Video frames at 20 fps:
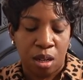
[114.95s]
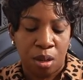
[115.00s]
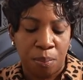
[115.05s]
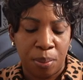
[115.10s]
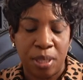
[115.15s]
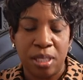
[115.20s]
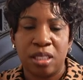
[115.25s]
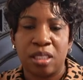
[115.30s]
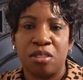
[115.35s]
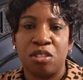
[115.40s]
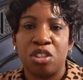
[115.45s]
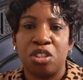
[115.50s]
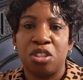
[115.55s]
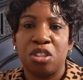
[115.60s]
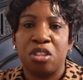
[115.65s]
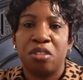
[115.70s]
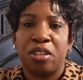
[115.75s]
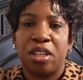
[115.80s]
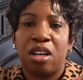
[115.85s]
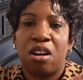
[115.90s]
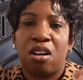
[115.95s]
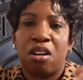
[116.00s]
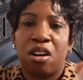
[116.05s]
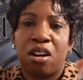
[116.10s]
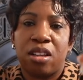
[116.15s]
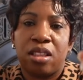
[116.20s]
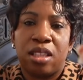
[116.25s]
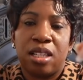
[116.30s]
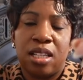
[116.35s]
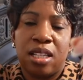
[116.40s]
piece of jewelry
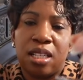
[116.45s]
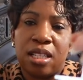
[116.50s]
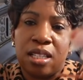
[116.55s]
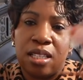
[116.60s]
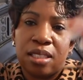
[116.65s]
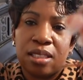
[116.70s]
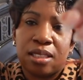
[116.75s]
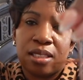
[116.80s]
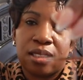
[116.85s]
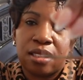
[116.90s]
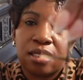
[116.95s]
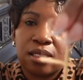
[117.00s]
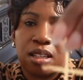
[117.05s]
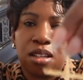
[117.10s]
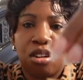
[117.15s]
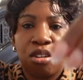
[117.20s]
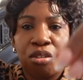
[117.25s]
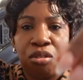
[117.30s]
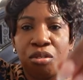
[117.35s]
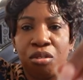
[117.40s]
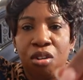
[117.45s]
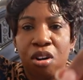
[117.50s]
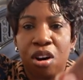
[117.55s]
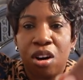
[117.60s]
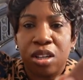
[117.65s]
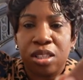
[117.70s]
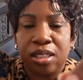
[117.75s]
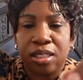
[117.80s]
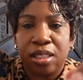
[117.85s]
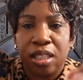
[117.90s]
are these
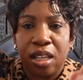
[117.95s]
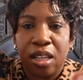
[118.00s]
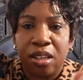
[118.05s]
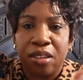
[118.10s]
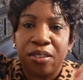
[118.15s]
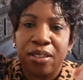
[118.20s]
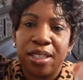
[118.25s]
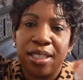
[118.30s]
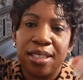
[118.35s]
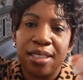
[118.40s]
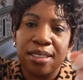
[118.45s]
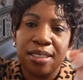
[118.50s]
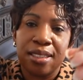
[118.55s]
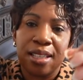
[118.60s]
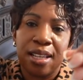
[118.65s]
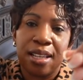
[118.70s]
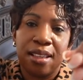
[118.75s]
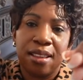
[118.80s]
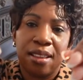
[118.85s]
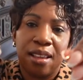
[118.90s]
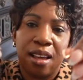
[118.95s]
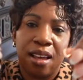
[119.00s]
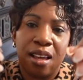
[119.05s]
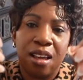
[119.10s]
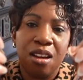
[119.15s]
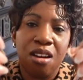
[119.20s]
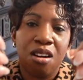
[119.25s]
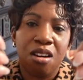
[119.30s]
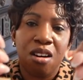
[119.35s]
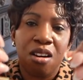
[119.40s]
cross earrings, and
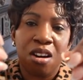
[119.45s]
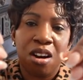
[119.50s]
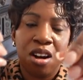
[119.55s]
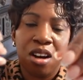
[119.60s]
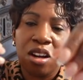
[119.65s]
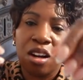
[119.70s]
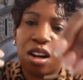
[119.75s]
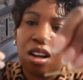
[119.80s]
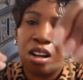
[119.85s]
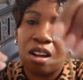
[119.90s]
they are